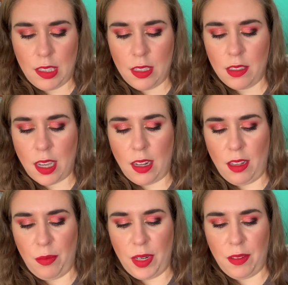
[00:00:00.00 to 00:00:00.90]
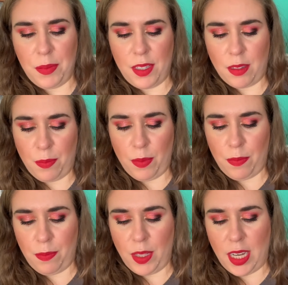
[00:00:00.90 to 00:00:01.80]
It's got a little bit of lipstick
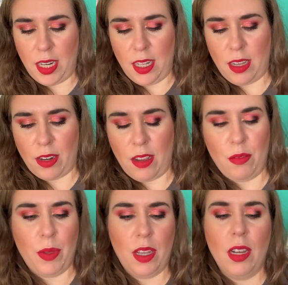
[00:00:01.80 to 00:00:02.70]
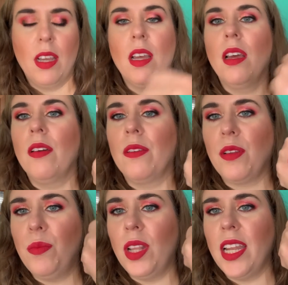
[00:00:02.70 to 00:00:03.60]
blended in there now, but when you
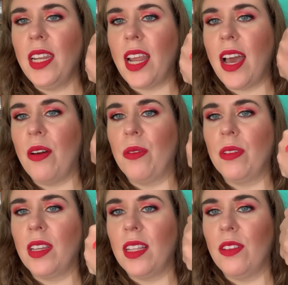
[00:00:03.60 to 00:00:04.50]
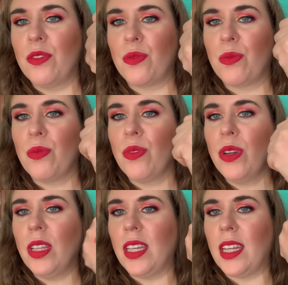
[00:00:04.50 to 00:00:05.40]
blend it out, it looks
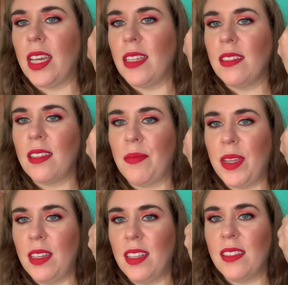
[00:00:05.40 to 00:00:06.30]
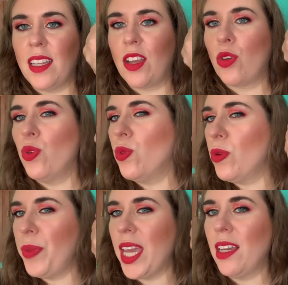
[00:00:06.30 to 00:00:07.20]
really nice. I mean, it's like a cool
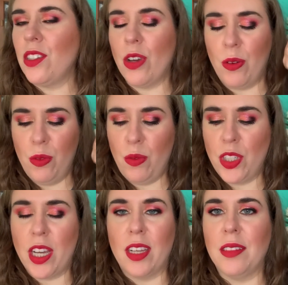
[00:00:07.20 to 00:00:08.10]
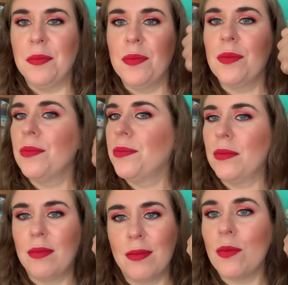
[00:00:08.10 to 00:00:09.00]
pink tone, which I
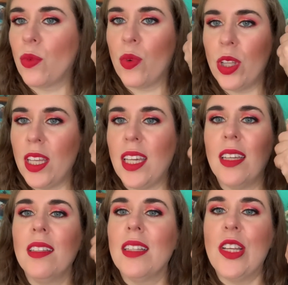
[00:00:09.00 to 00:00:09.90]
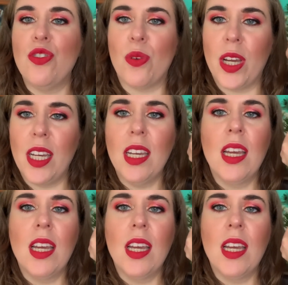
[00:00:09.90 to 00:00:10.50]
really enjoy.